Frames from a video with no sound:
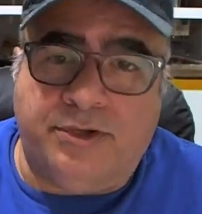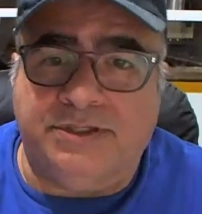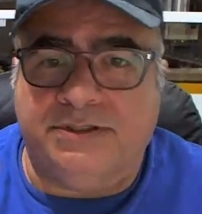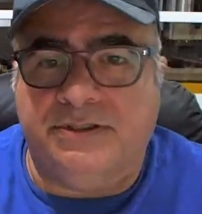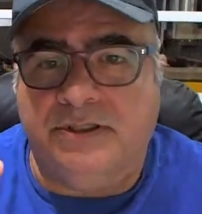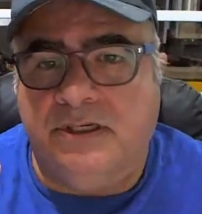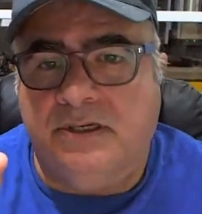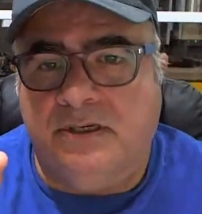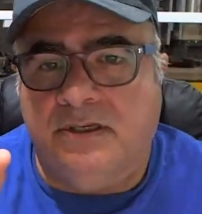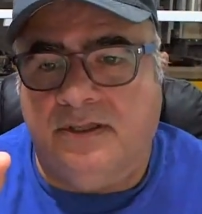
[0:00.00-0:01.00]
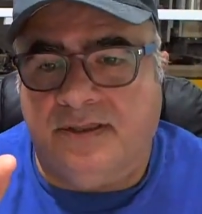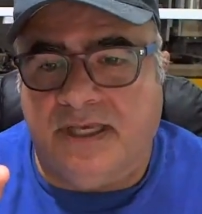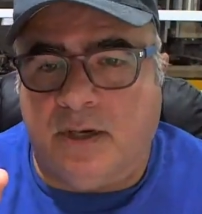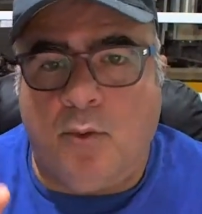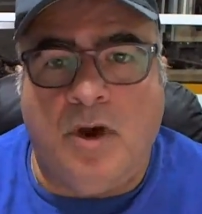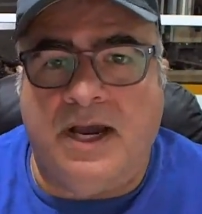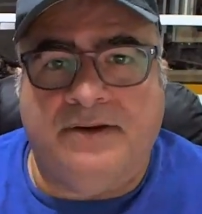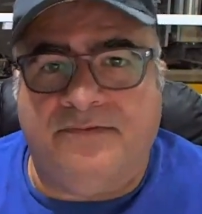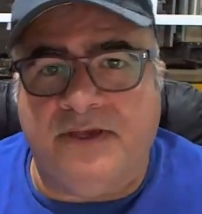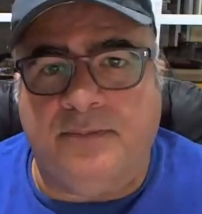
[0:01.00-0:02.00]
inch thick
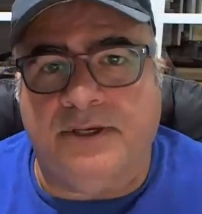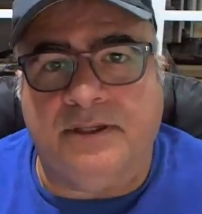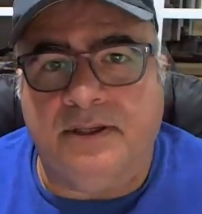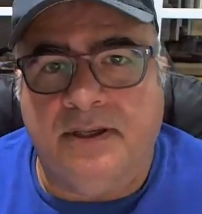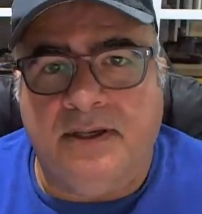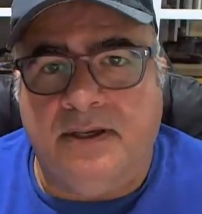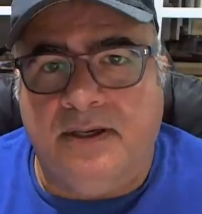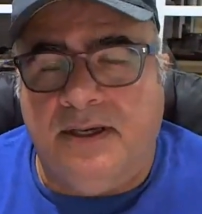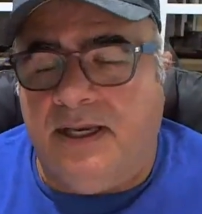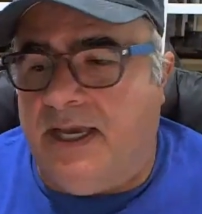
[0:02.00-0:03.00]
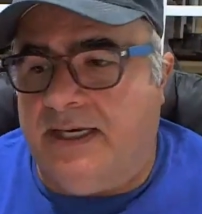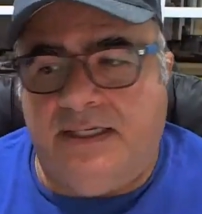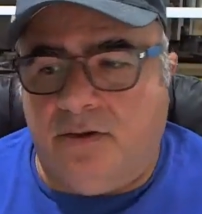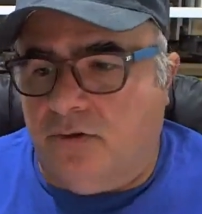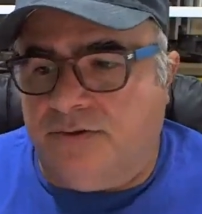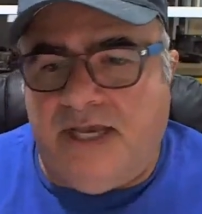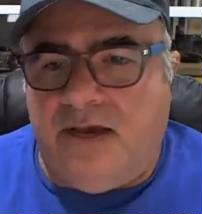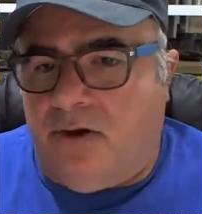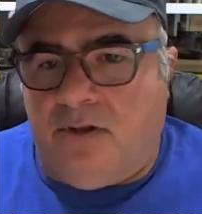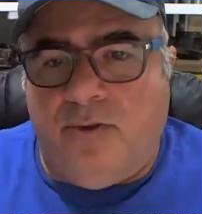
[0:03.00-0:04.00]
wide V bit, and it'll go
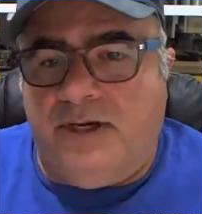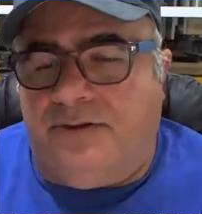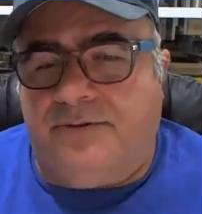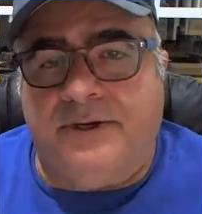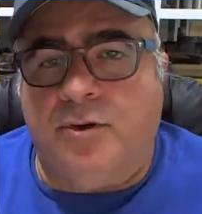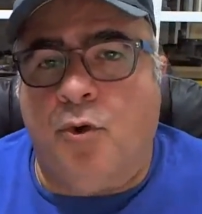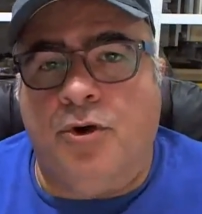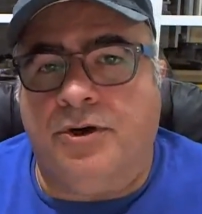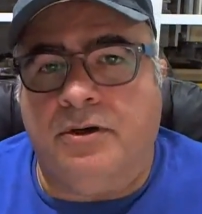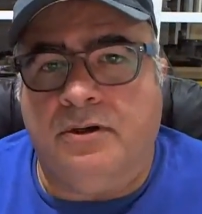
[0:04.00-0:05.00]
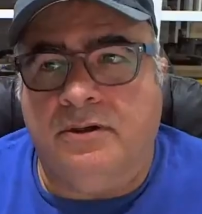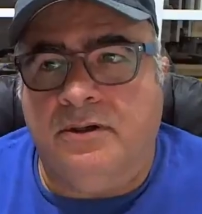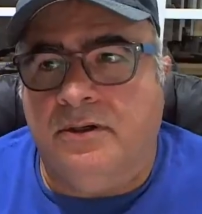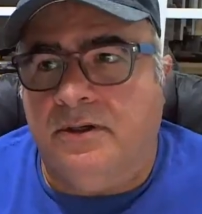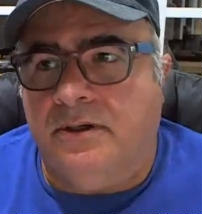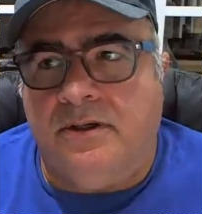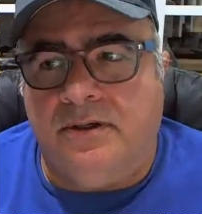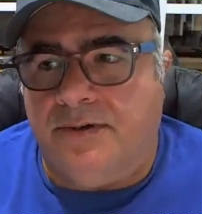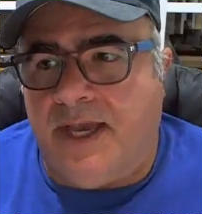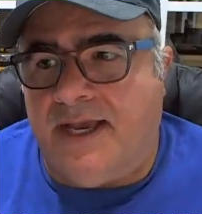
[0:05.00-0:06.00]
down all the way to 3/4
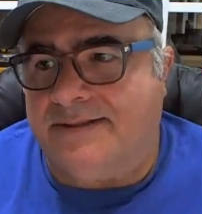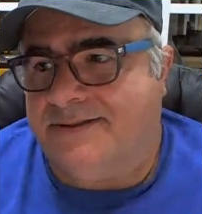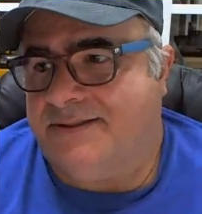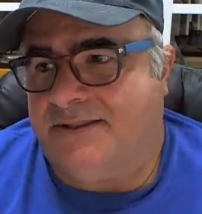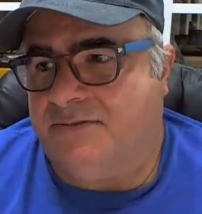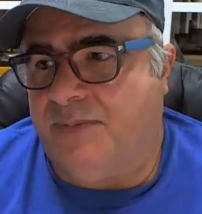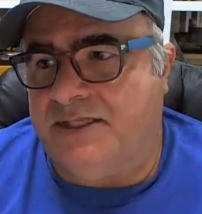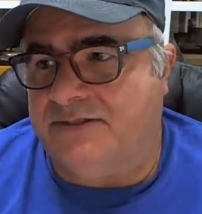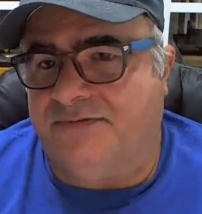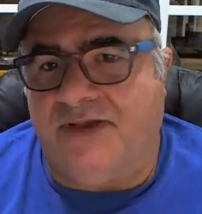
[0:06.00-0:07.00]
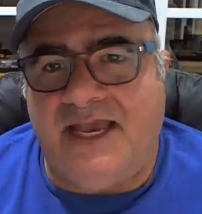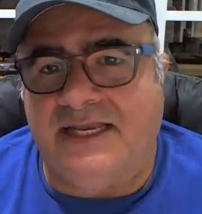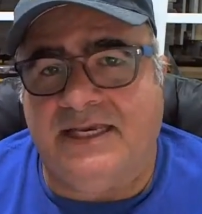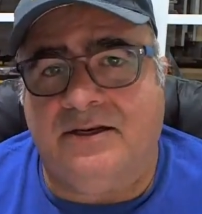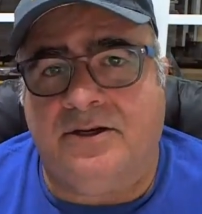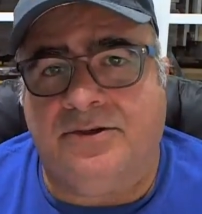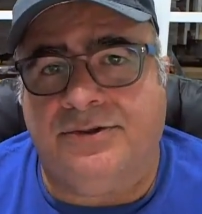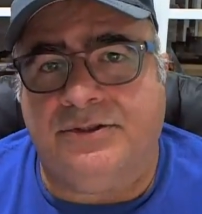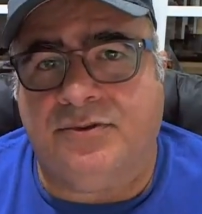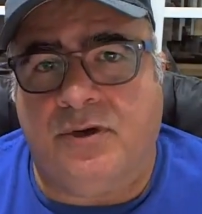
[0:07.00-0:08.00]
at speeds of 80 and
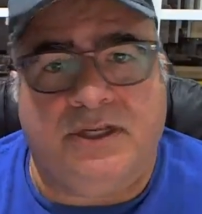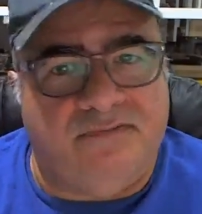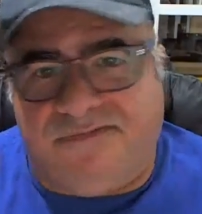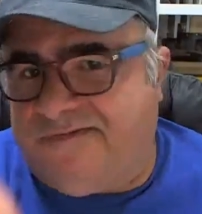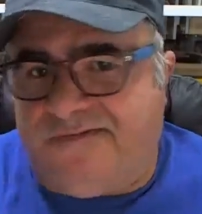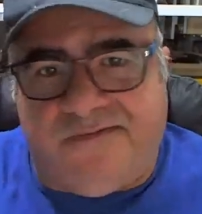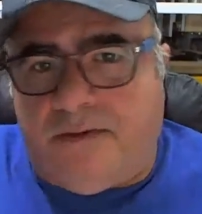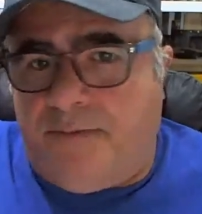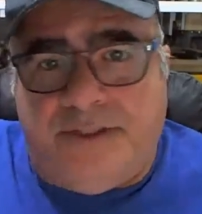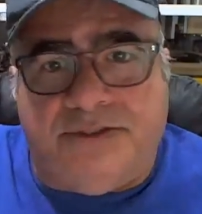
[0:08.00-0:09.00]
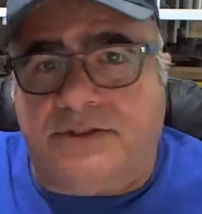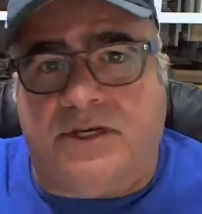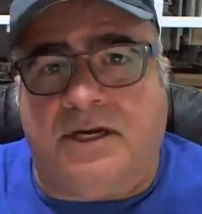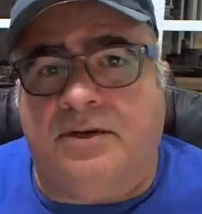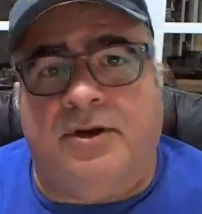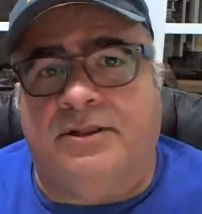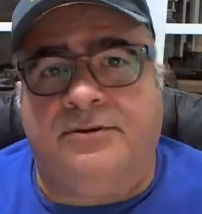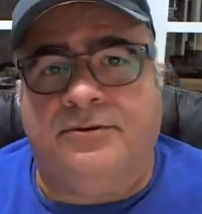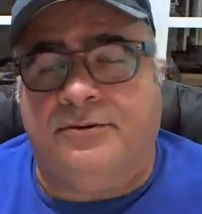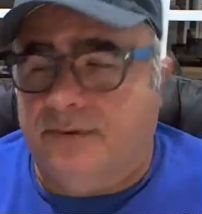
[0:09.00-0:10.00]
120. I mean, just cutting right
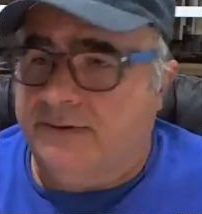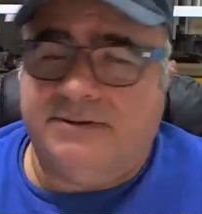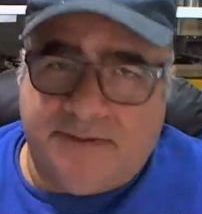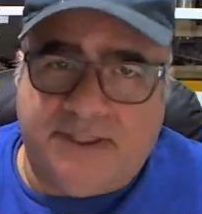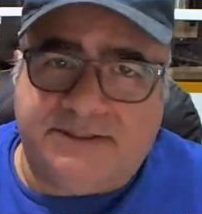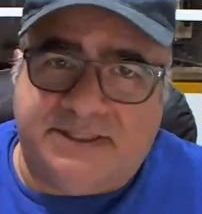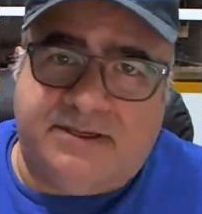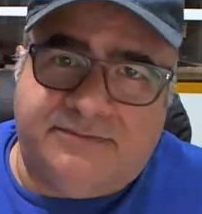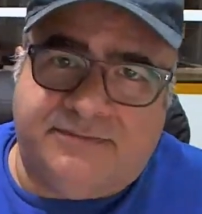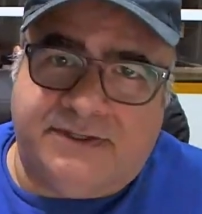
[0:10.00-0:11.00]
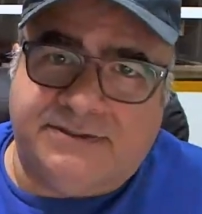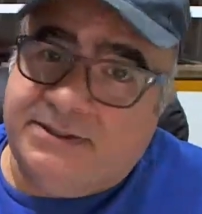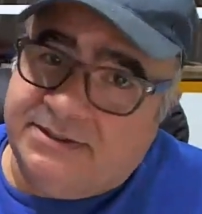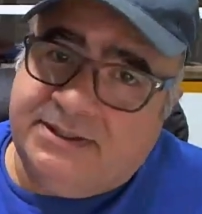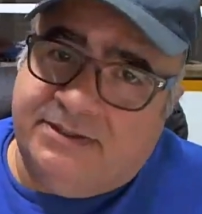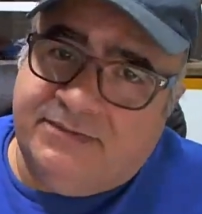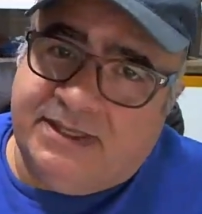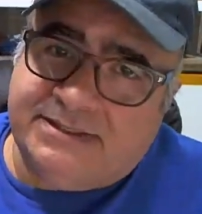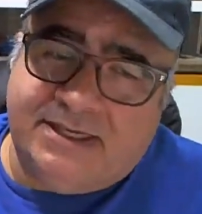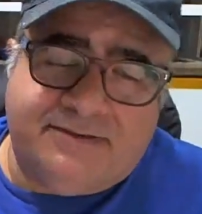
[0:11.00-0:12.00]
through. Nice sound effects. You even
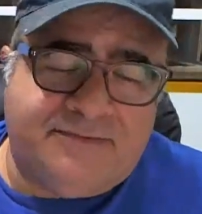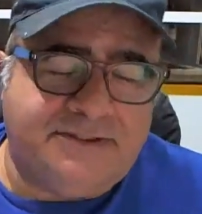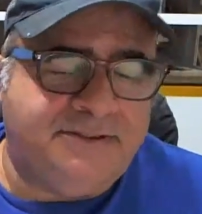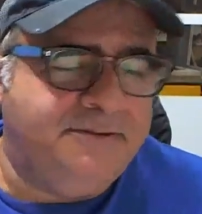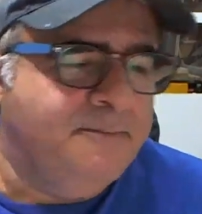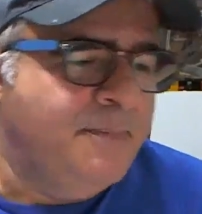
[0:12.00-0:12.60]
get sound effects here.